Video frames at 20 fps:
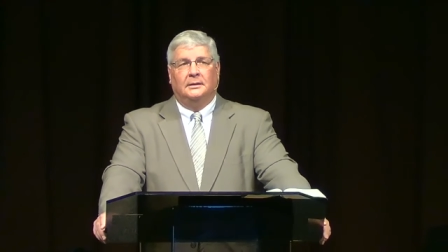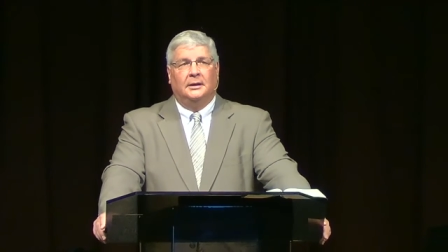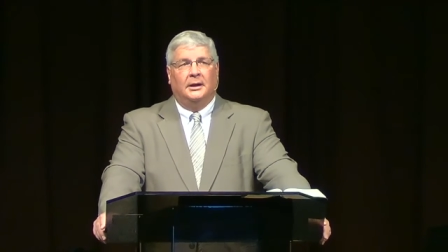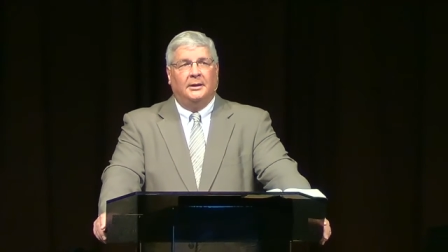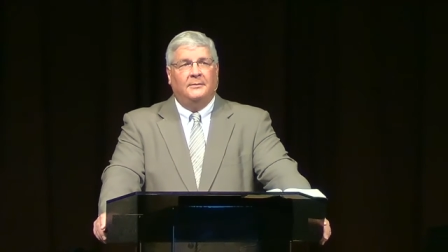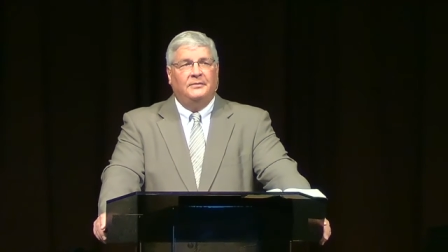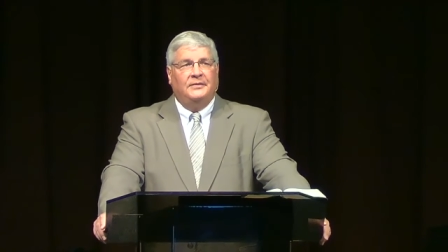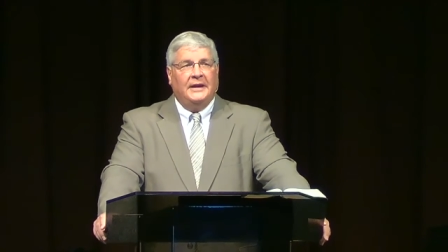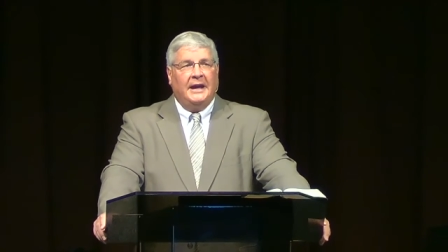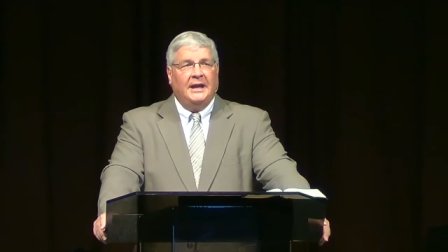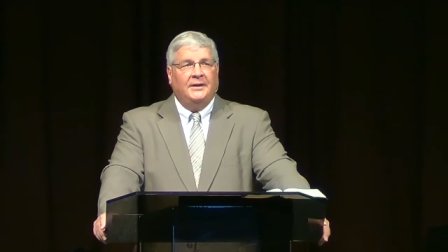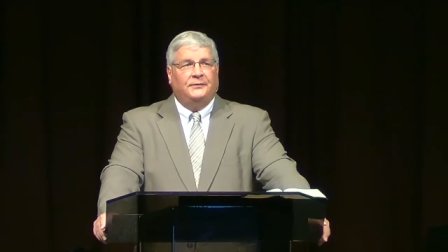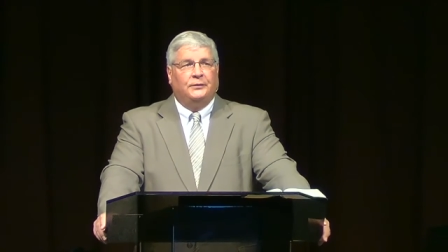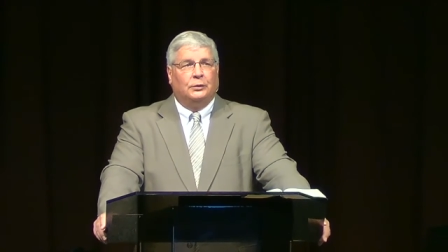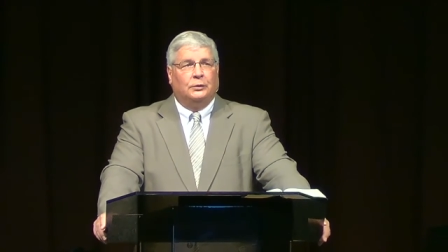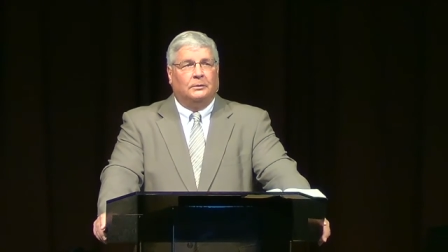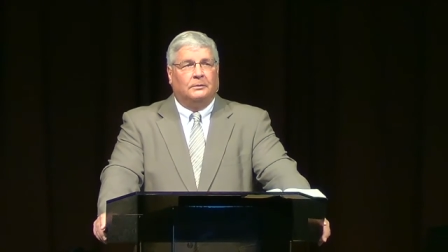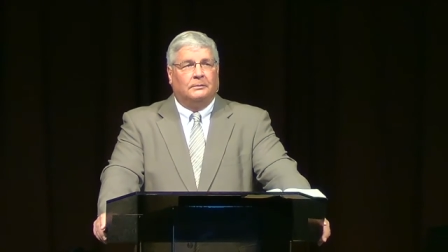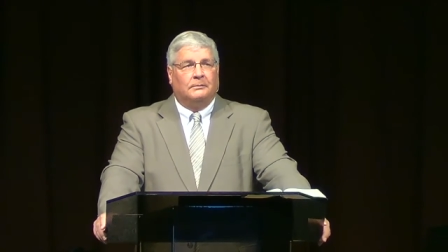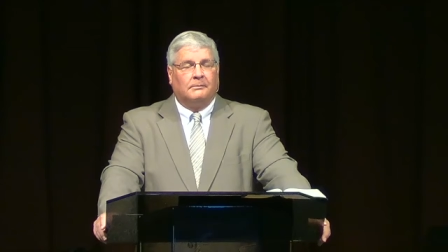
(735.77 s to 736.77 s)
I'm
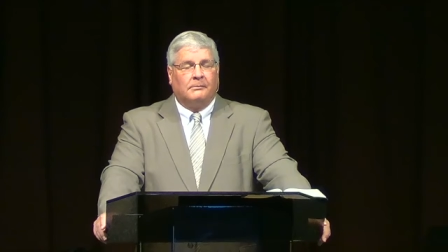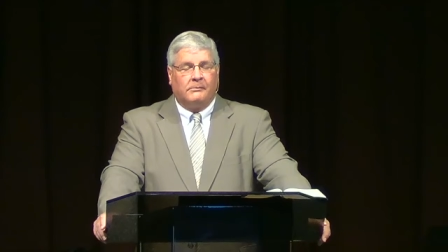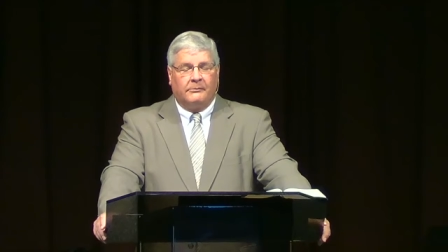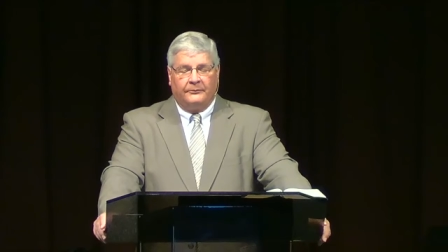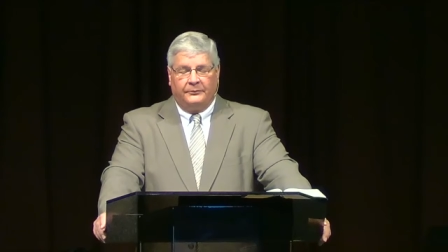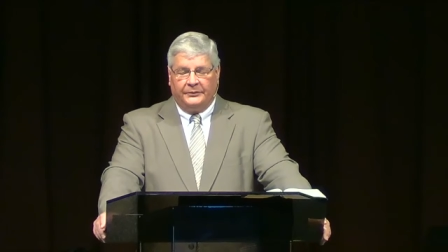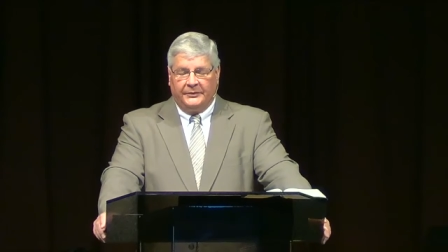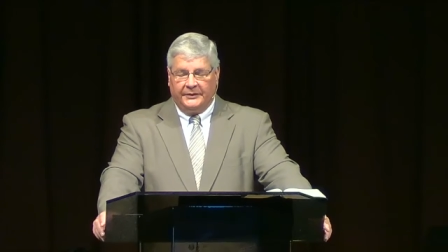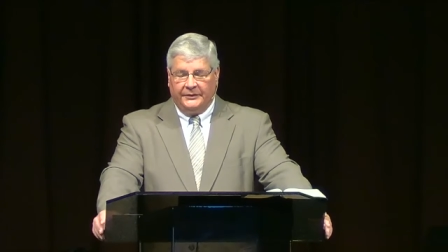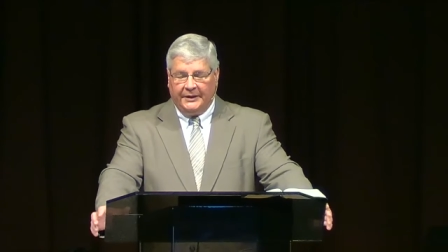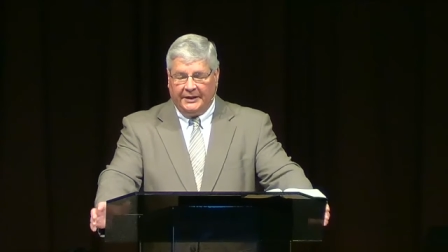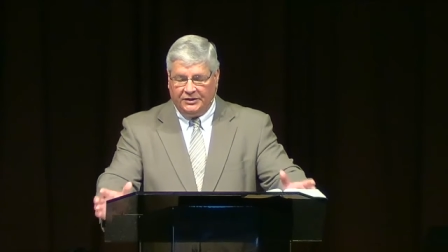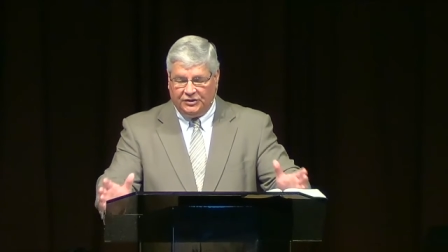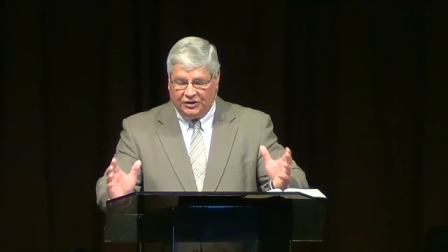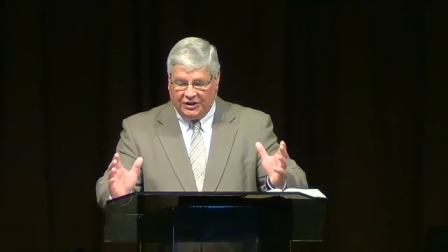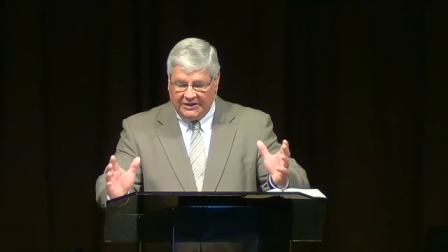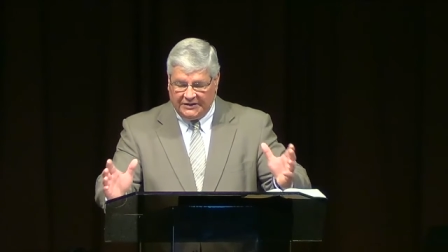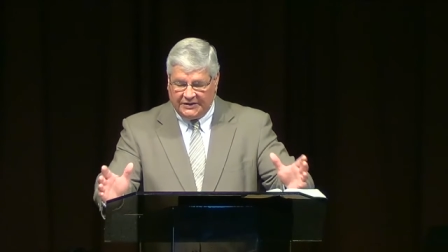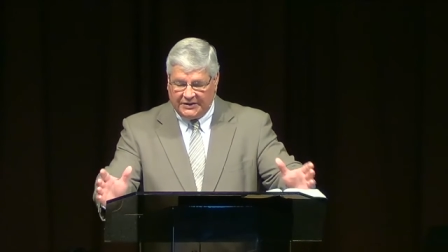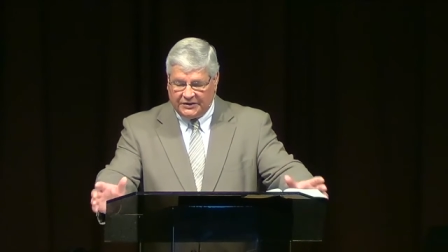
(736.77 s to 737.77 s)
thankful that
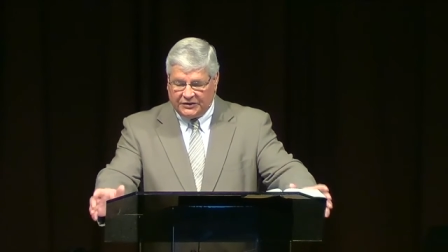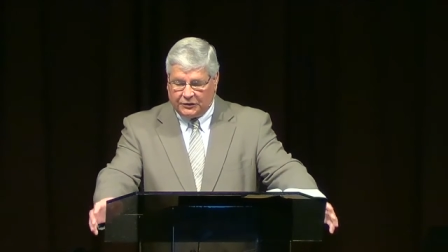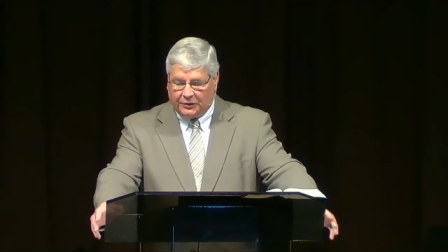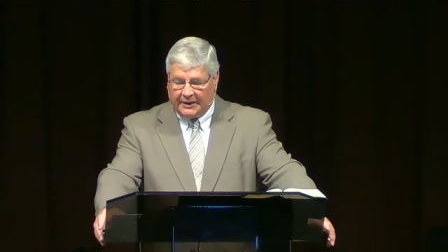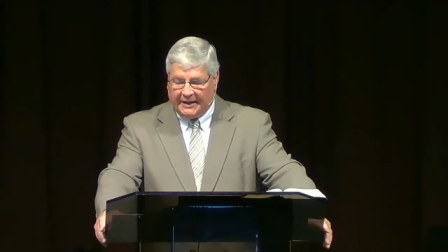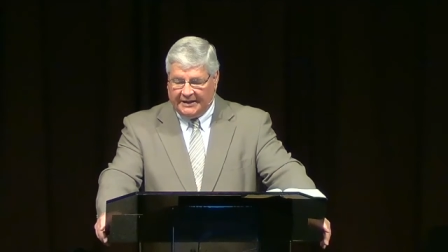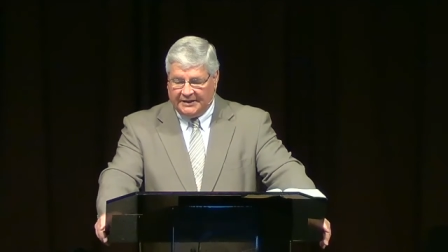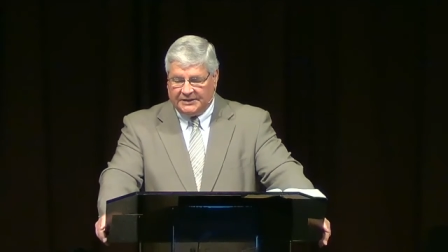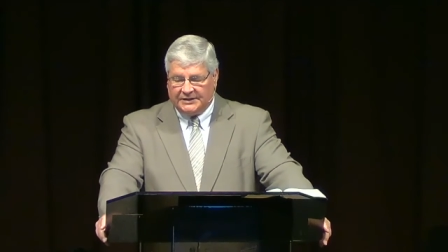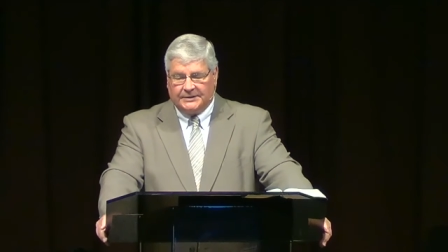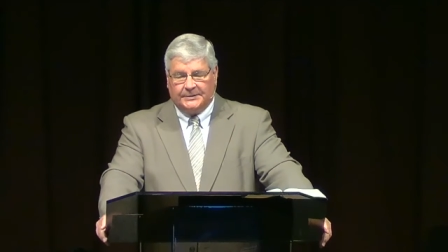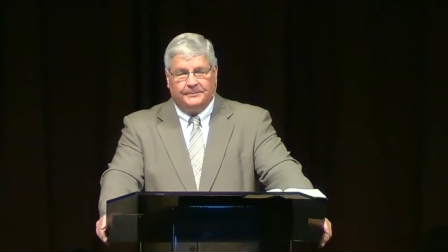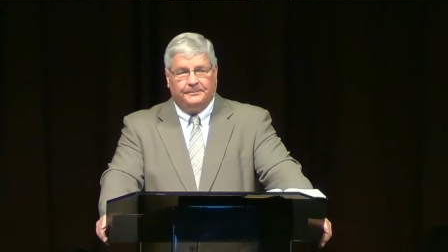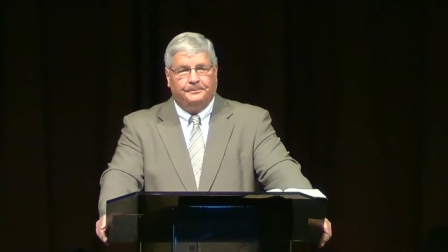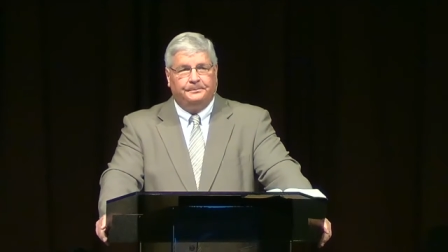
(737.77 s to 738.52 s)
Jesus Christ